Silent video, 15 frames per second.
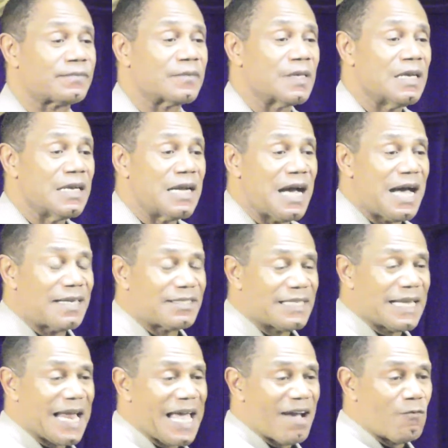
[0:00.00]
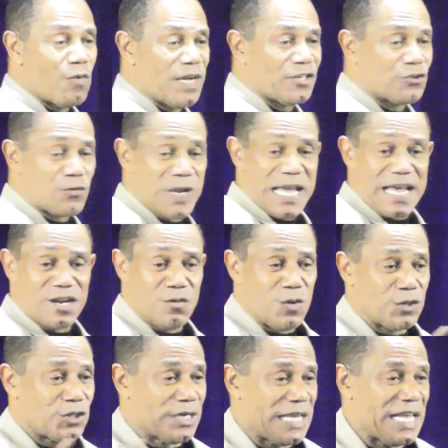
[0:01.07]
God said, I have one tree I don't
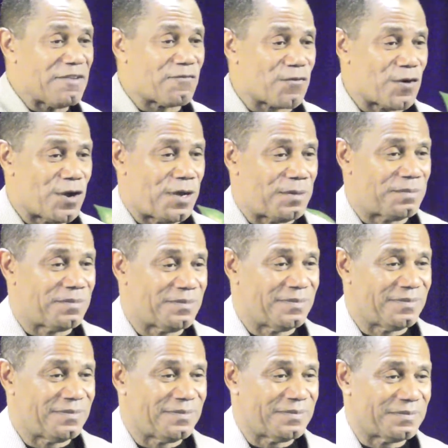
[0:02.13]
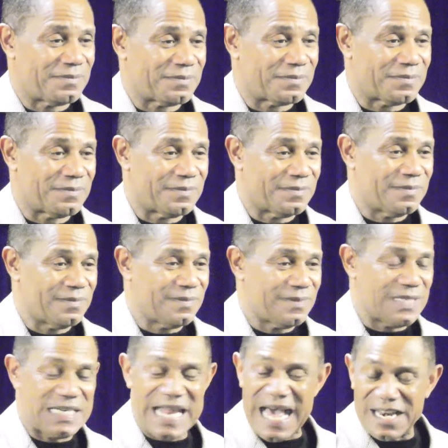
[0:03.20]
want you to eat from.
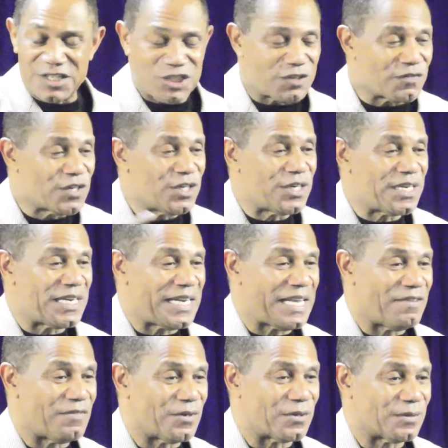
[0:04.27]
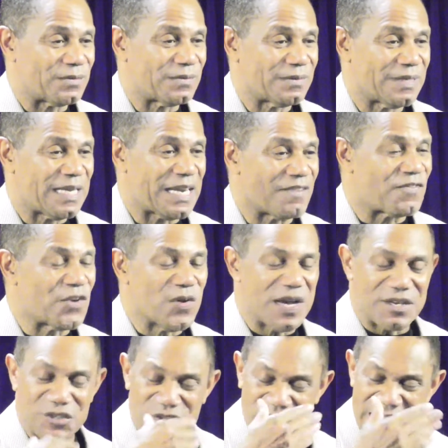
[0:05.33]
The knowledge of good and evil. And if you
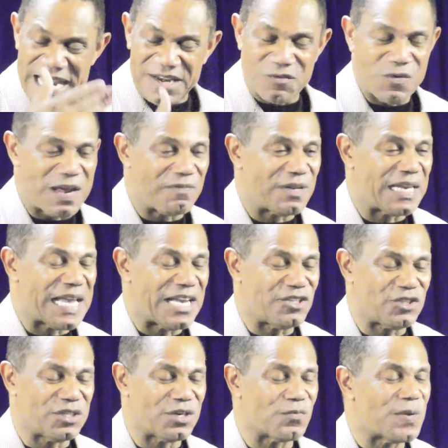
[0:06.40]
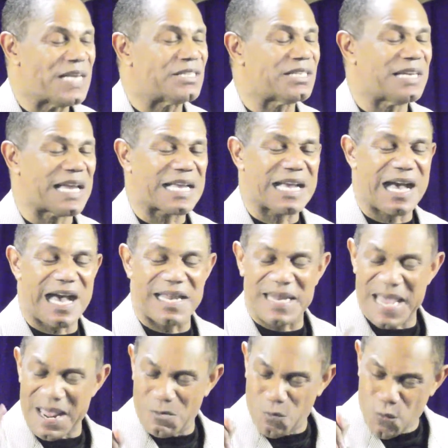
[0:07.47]
understand the revelation, the reason that God
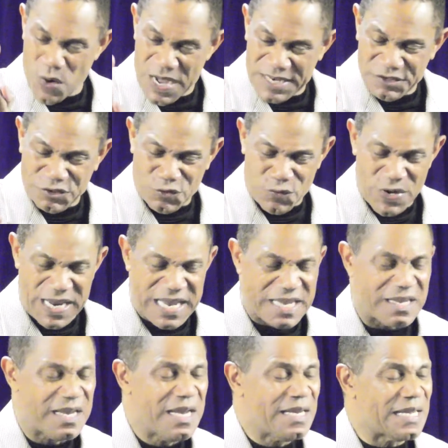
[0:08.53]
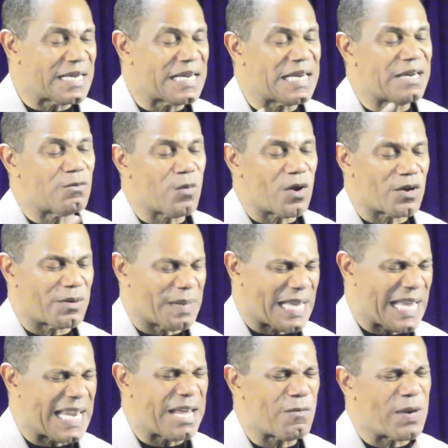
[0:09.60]
had one tree that he didn't want him to
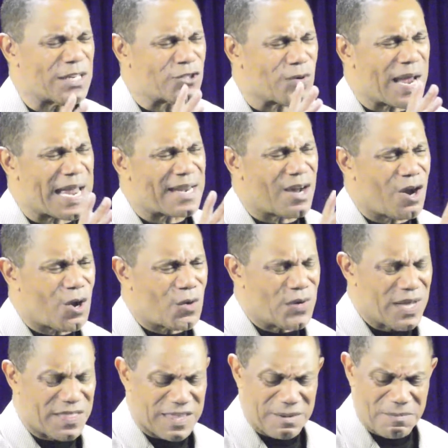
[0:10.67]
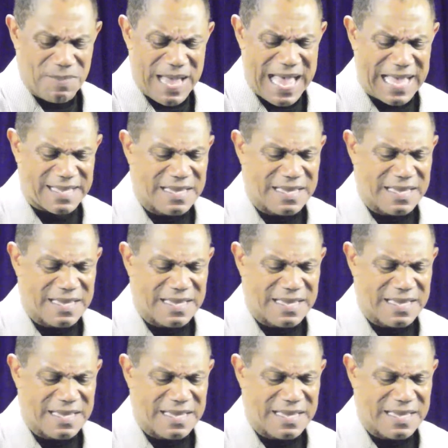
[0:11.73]
eat, he wasn't trying to hold nothing back.